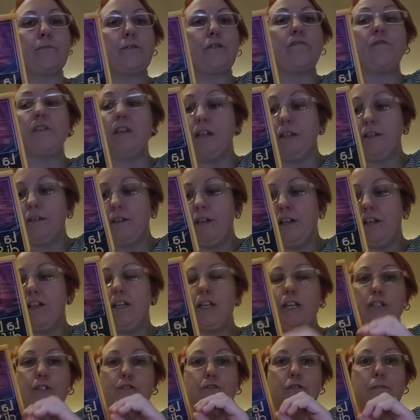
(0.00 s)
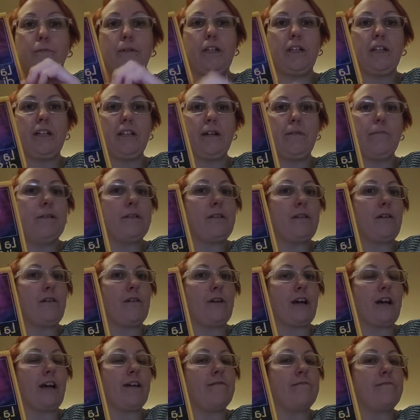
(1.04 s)
movie. It should have been a little bit
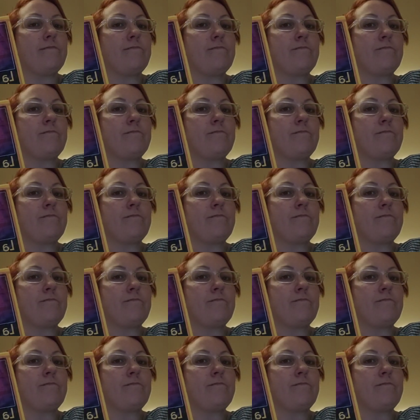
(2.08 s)
longer.